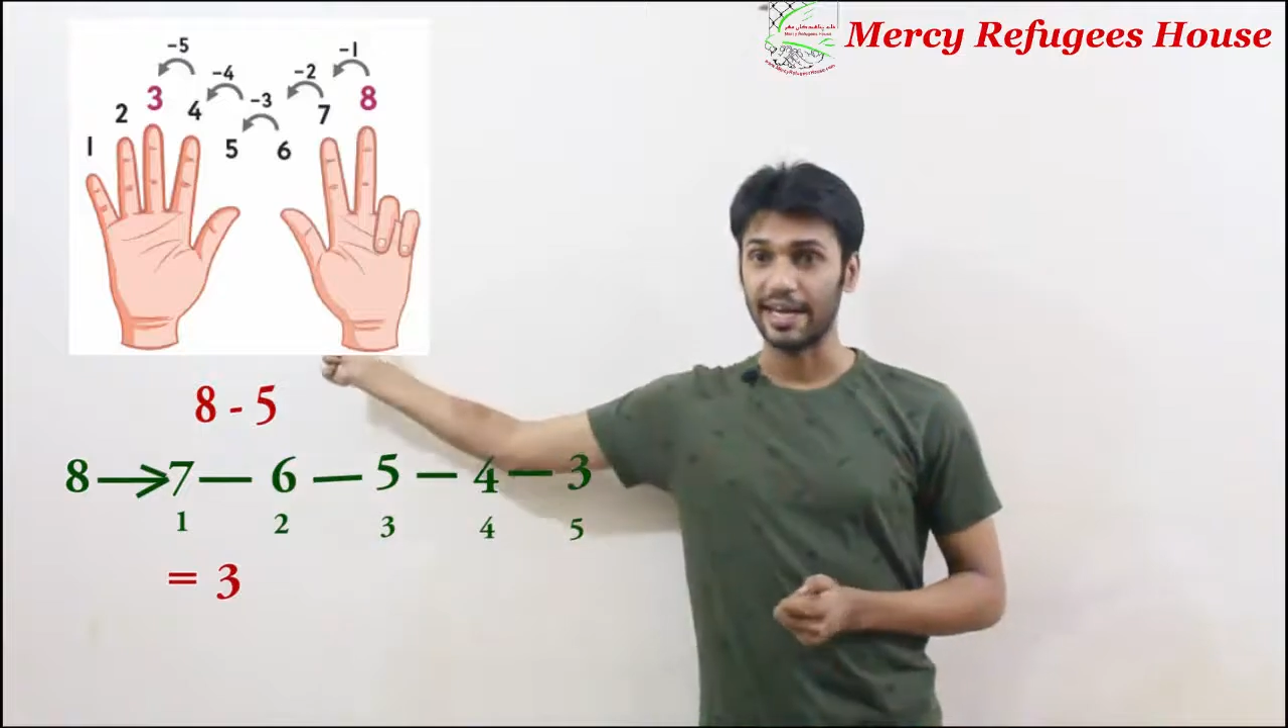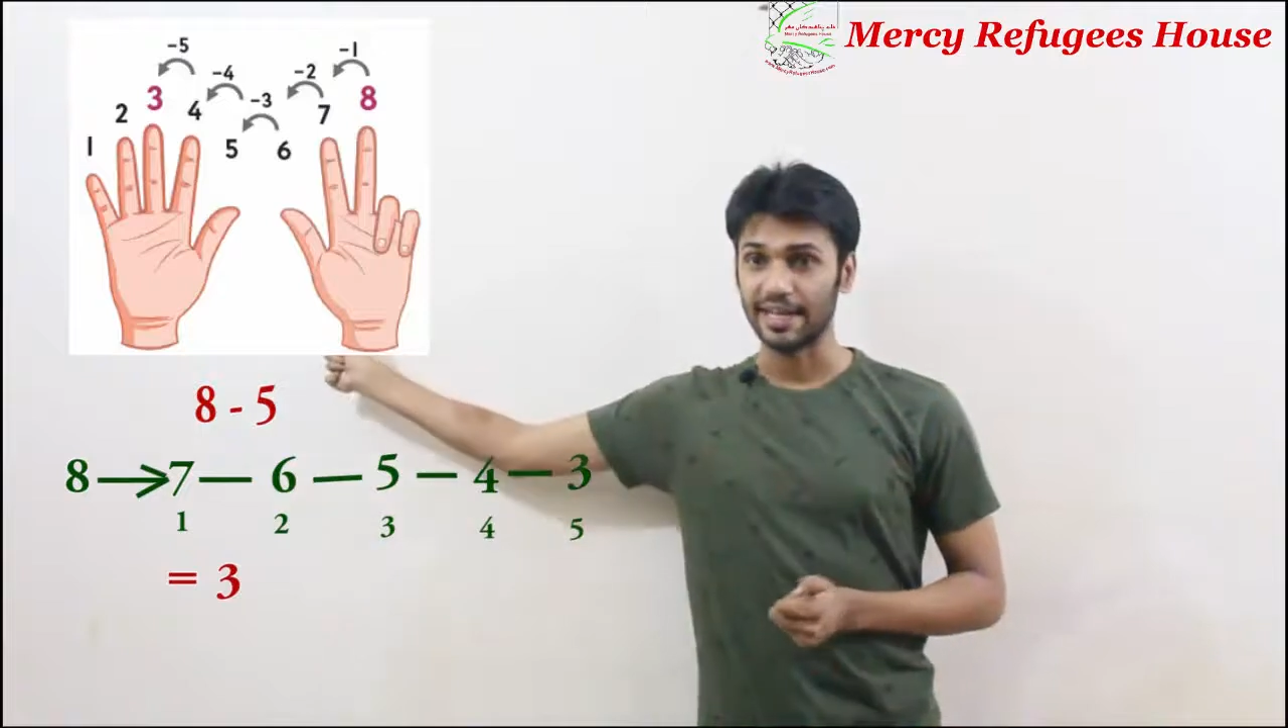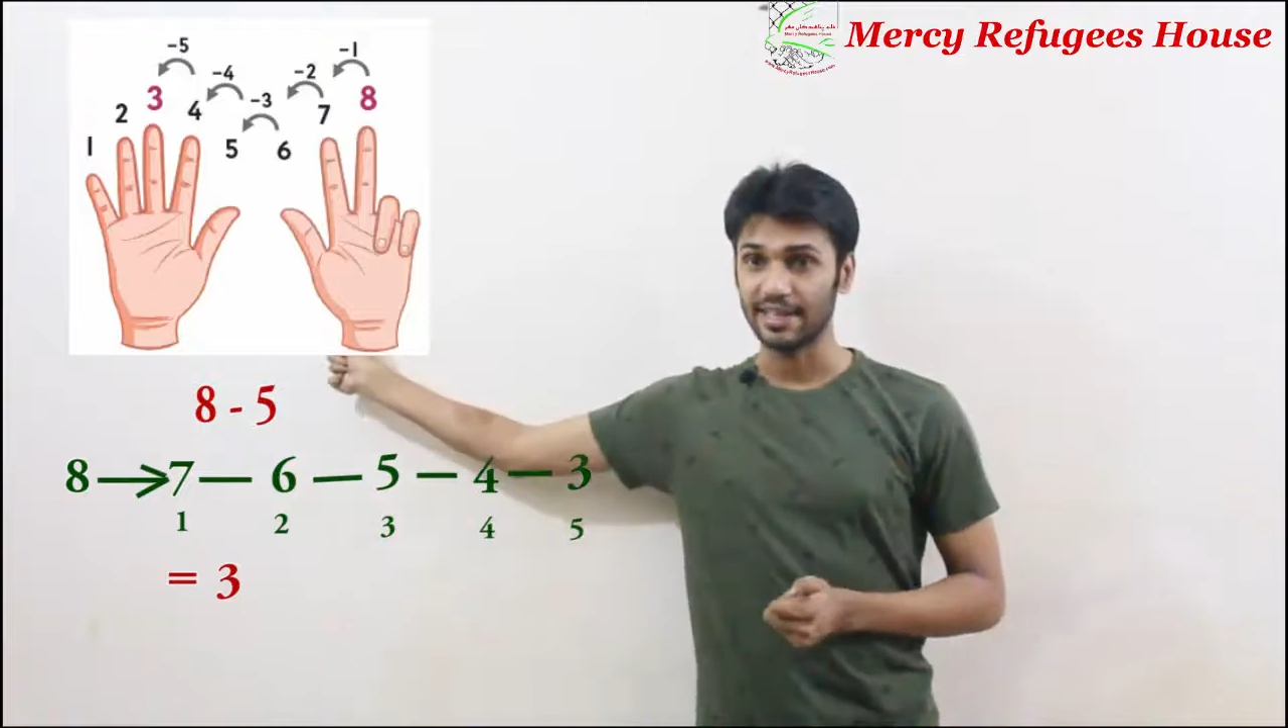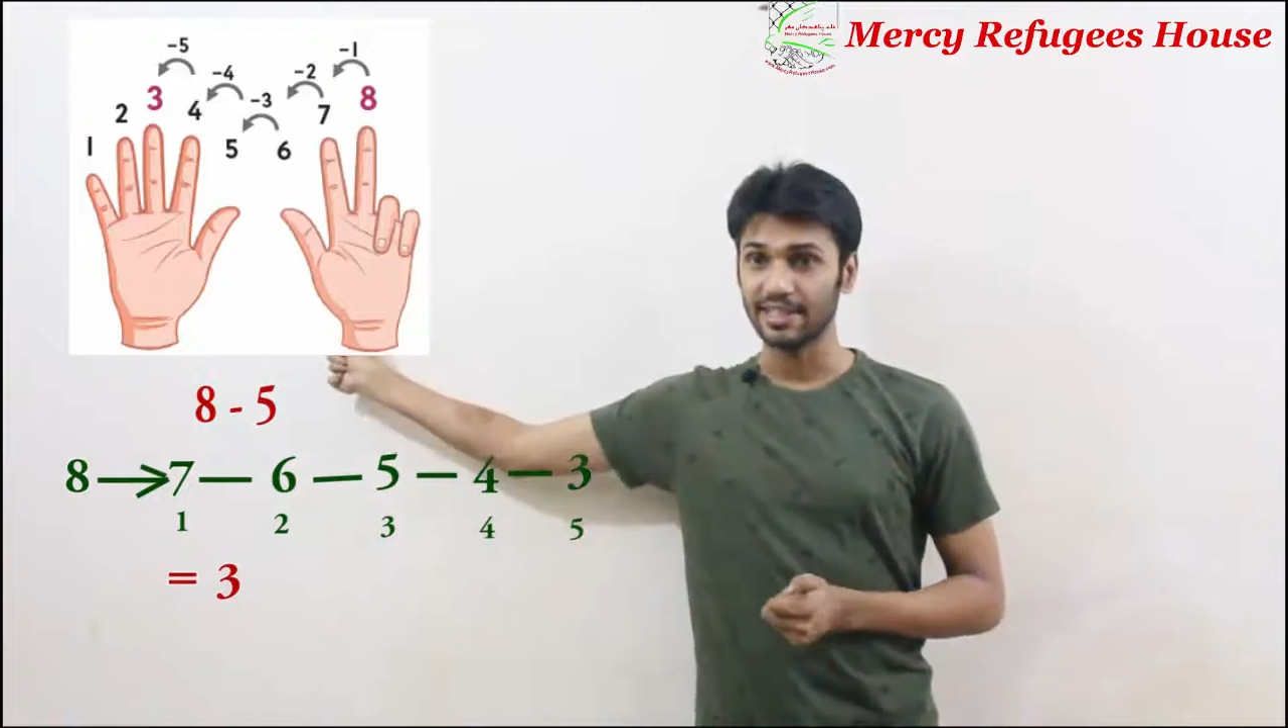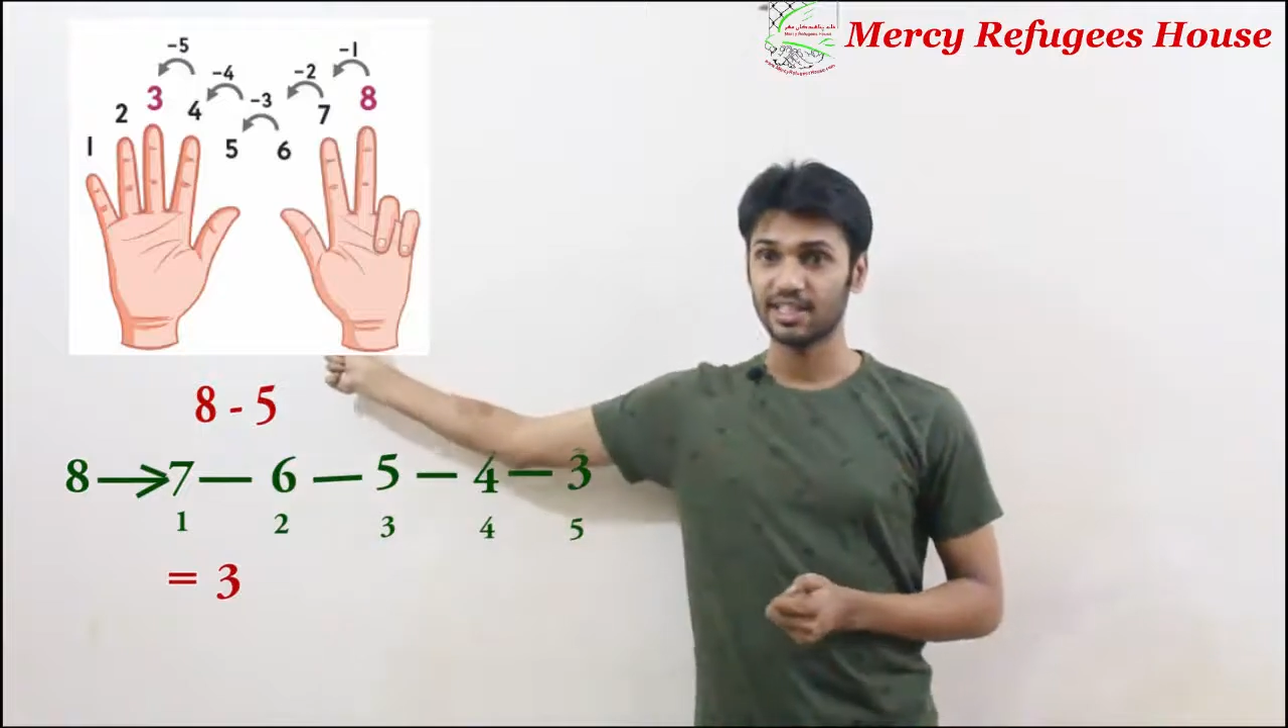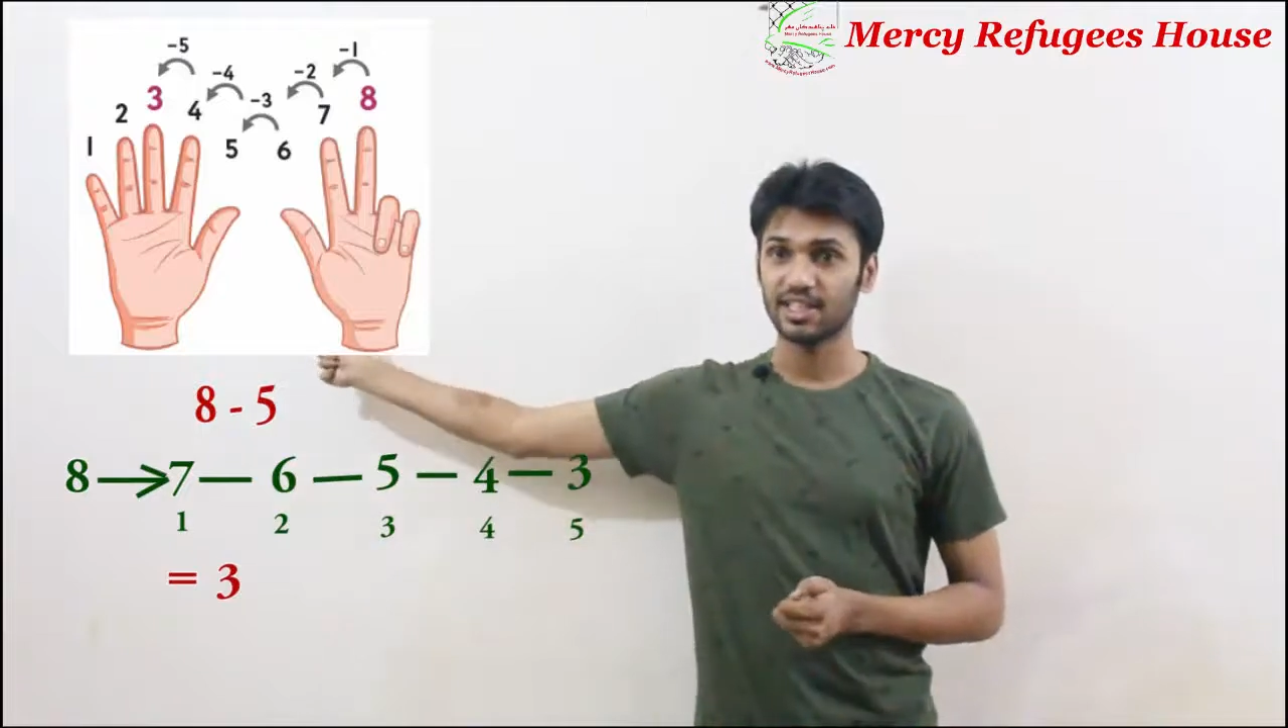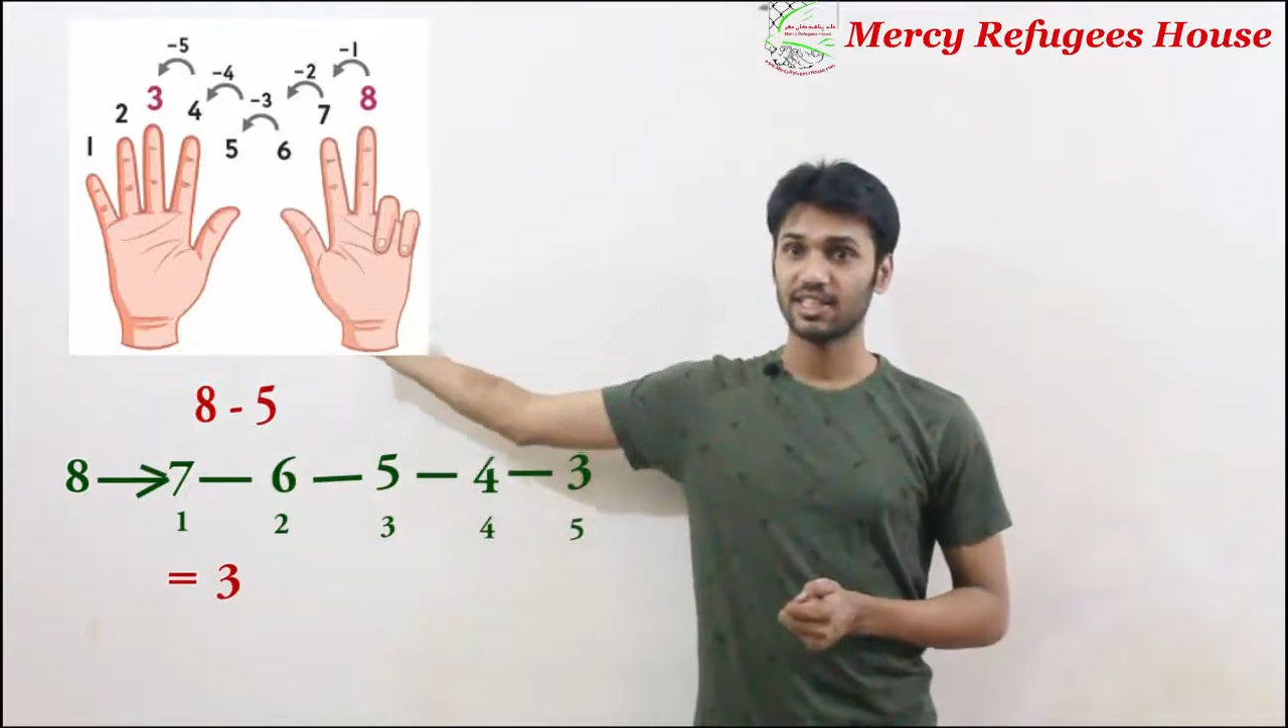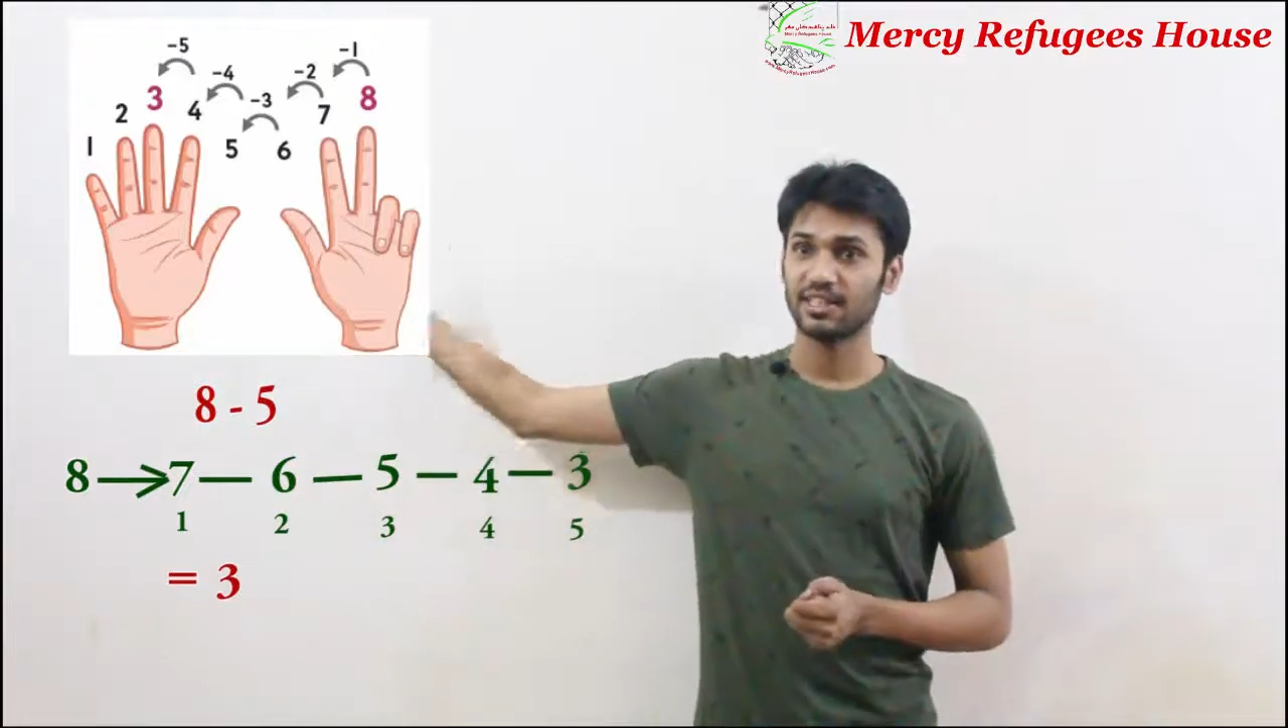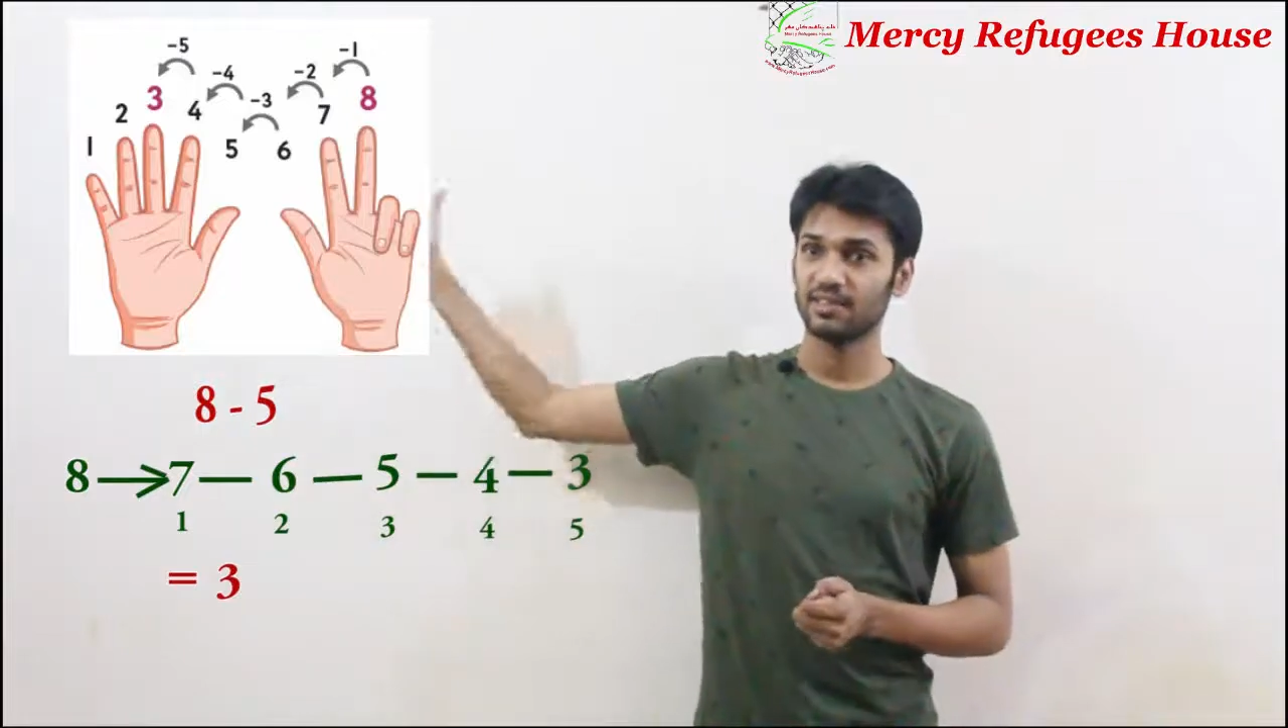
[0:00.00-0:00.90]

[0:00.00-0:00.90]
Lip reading: 8,